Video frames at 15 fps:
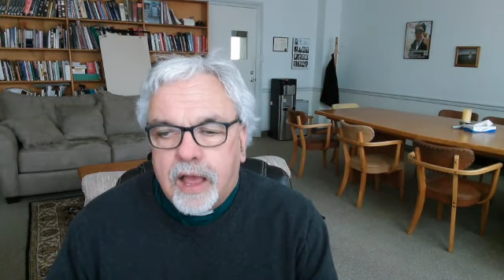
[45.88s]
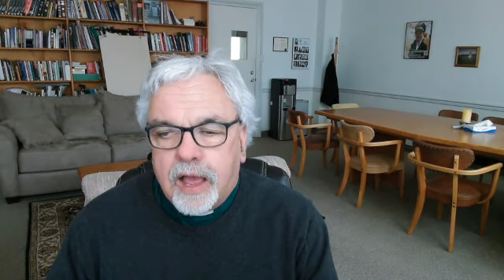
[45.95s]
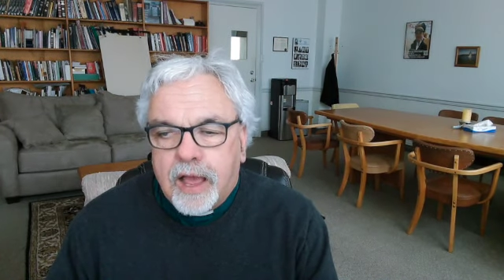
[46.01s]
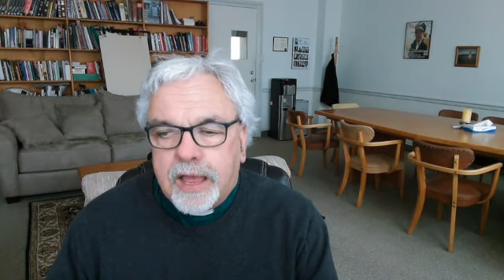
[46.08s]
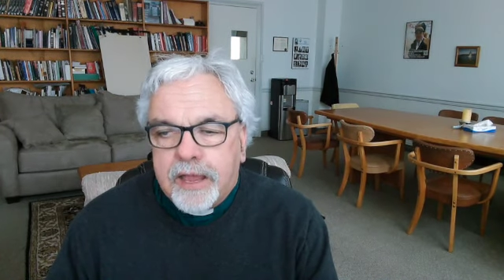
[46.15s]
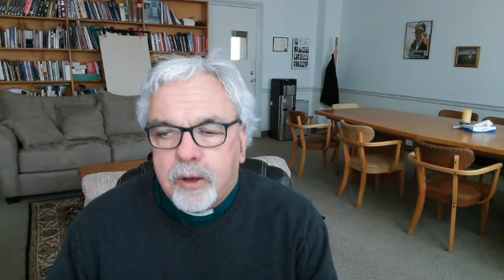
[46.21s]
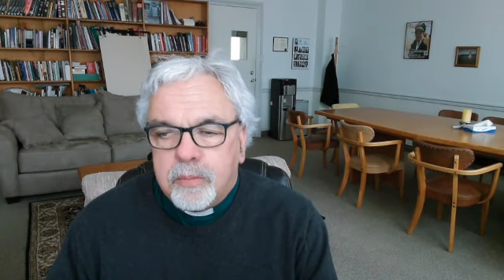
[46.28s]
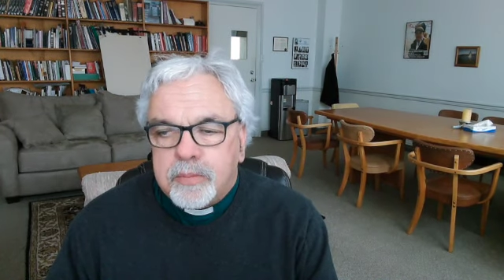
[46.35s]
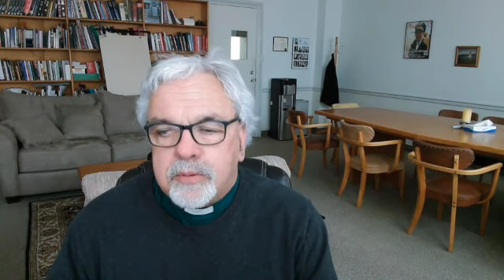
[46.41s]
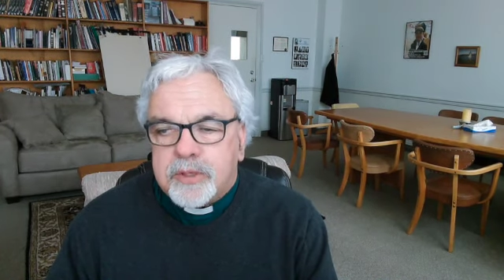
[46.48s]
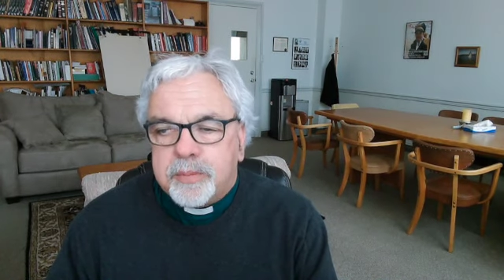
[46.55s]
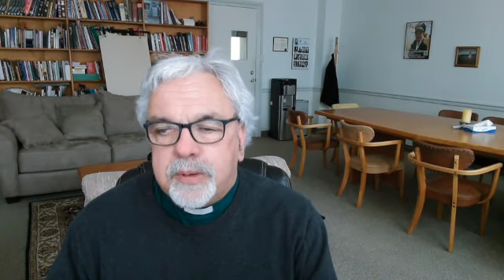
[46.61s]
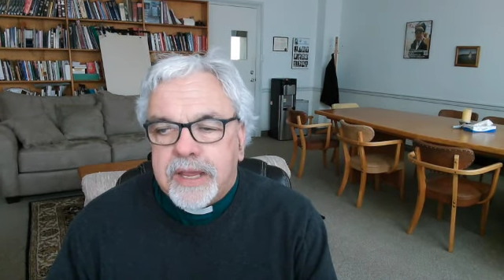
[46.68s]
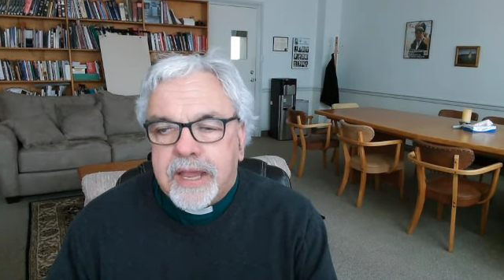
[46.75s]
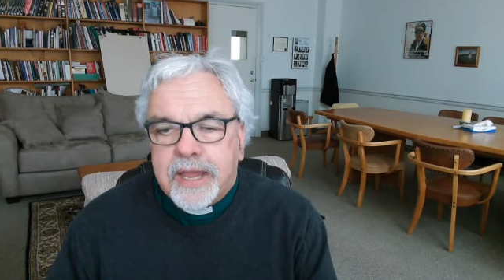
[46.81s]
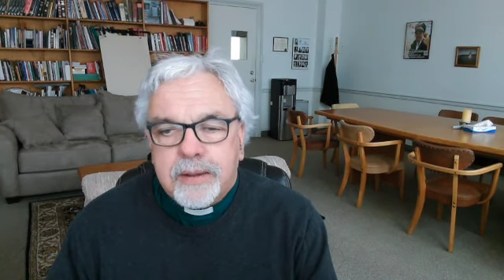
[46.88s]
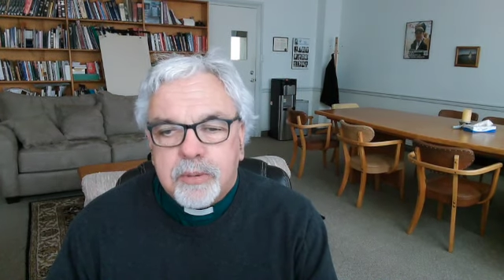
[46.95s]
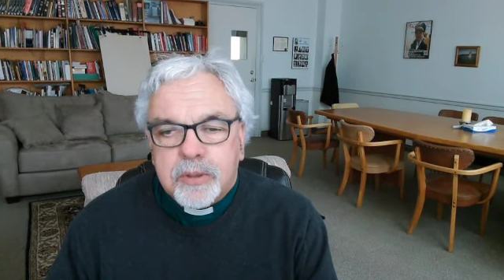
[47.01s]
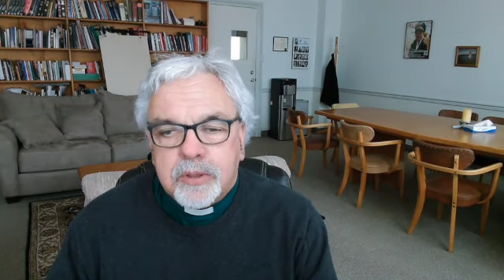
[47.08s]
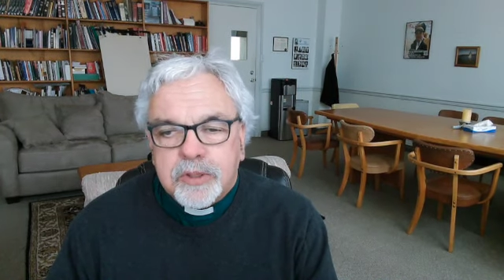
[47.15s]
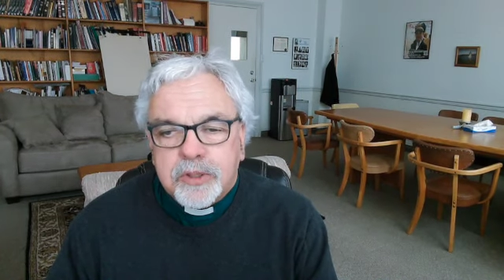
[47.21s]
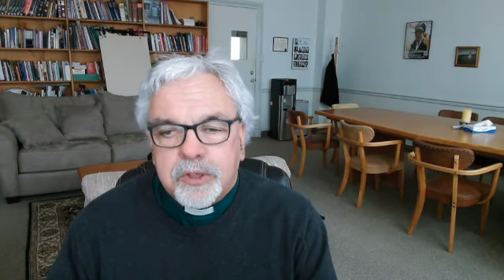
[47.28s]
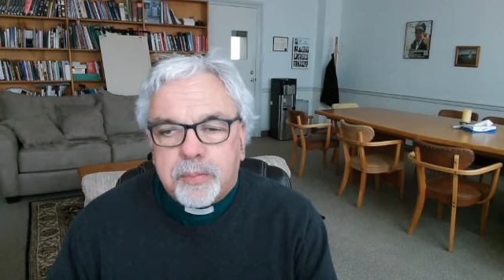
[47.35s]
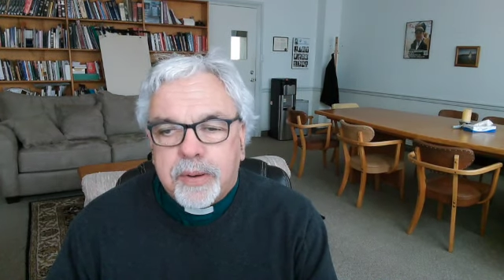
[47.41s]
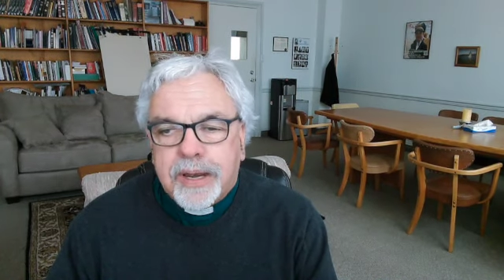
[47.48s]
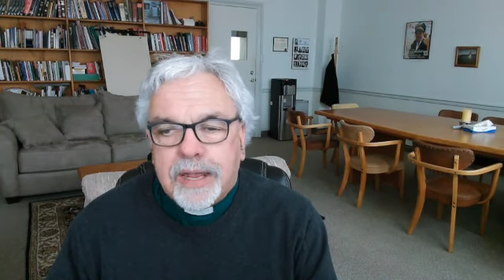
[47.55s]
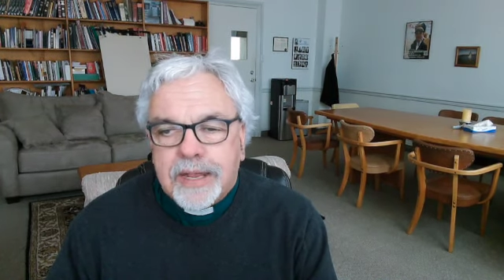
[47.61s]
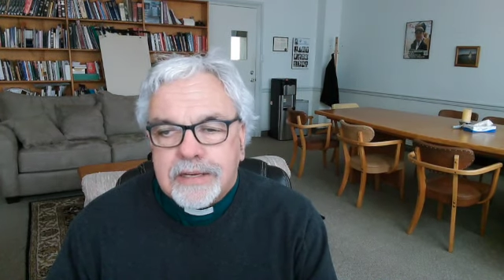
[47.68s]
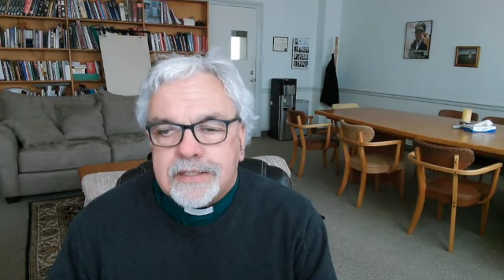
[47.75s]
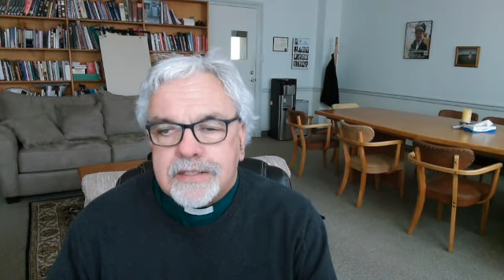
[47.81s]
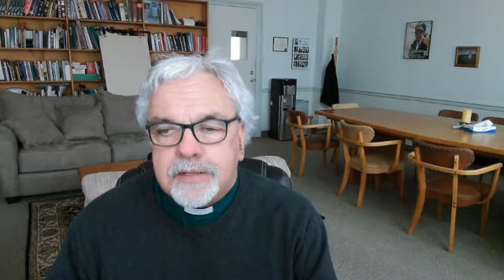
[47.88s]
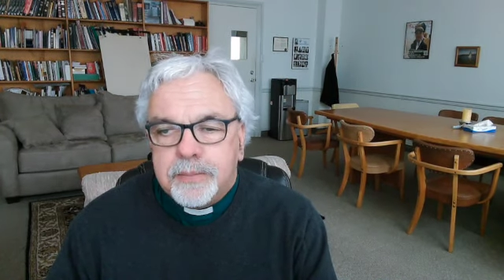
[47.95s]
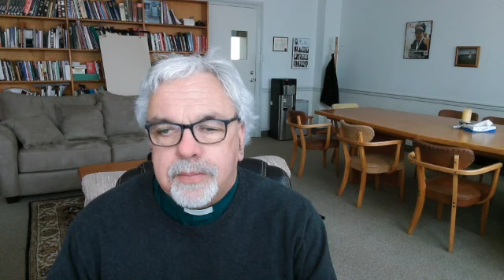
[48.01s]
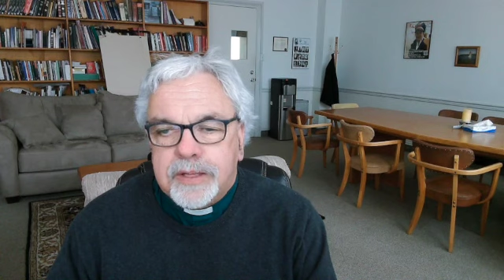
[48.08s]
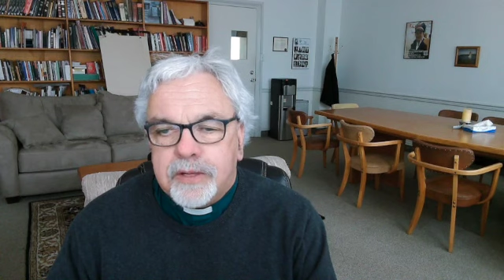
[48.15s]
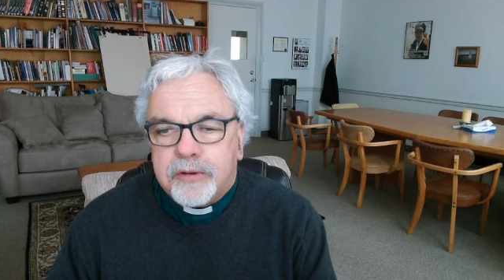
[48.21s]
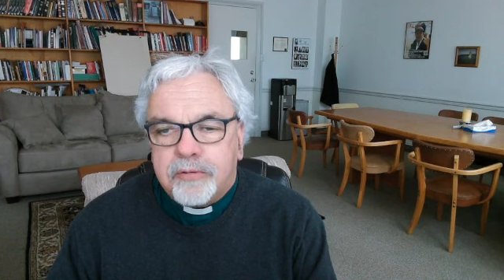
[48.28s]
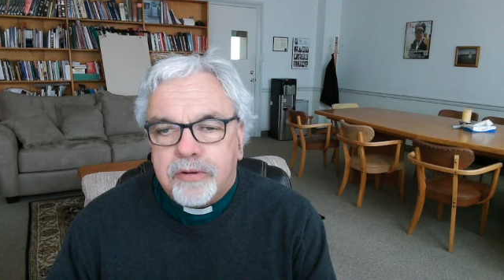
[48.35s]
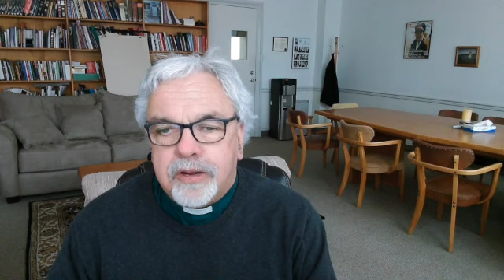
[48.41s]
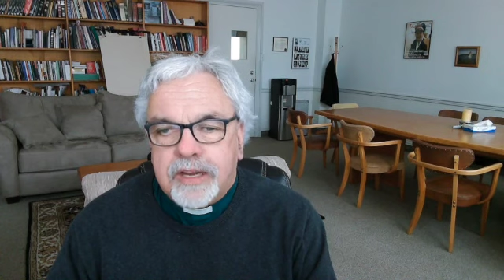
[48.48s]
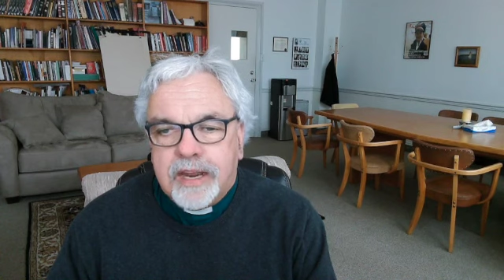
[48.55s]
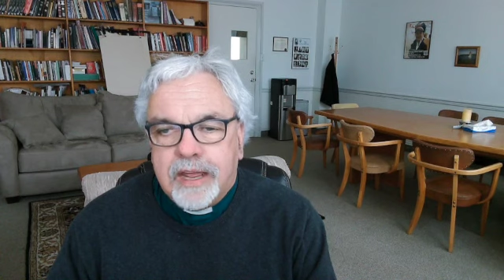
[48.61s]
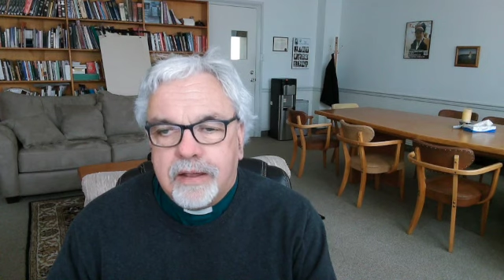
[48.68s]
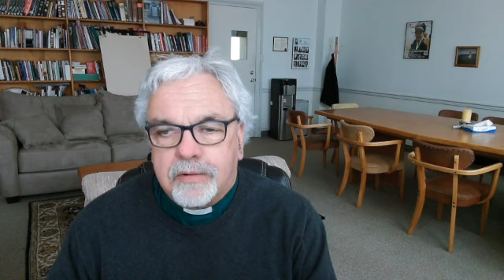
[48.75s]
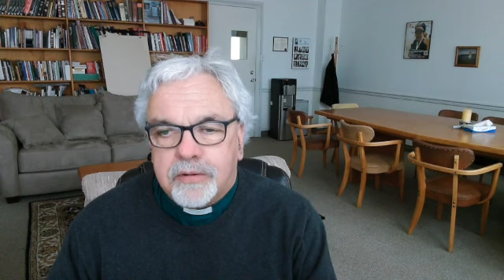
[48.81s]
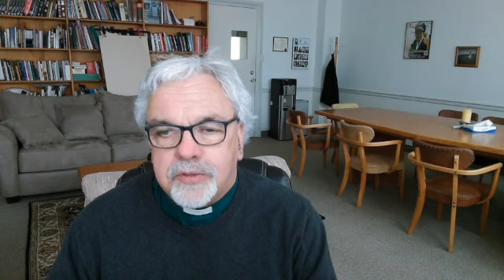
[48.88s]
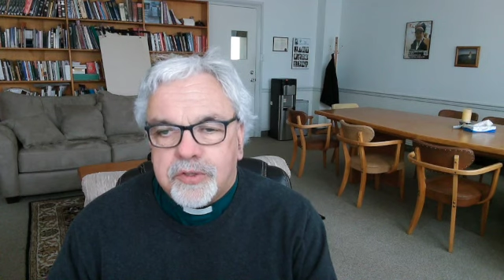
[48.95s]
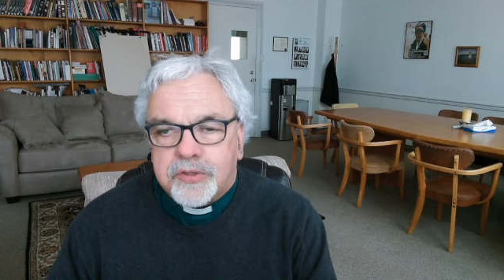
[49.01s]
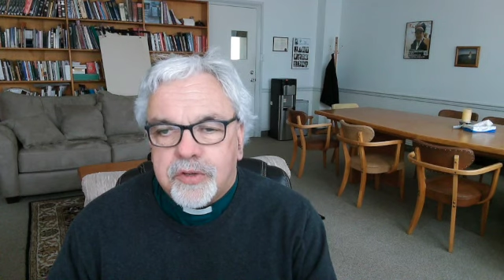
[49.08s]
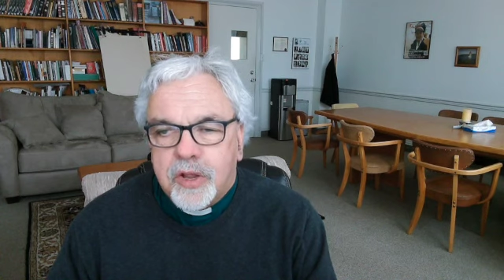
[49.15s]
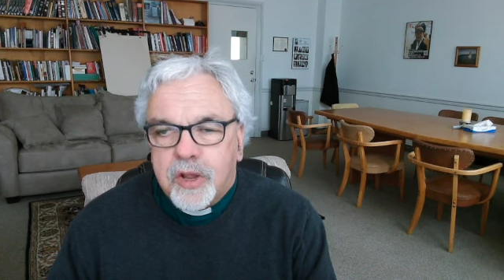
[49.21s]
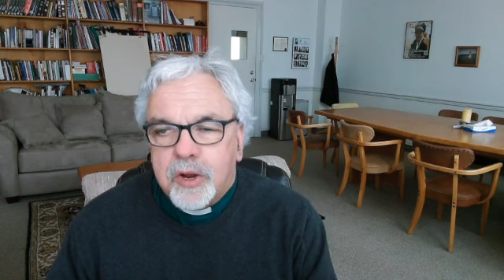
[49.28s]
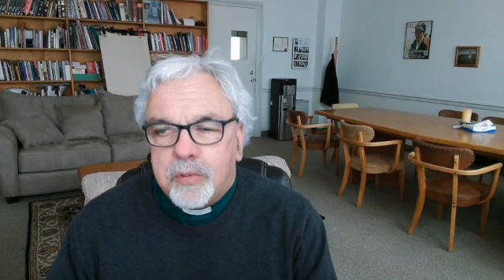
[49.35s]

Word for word: I hope to be able to plant them in the greenhouse,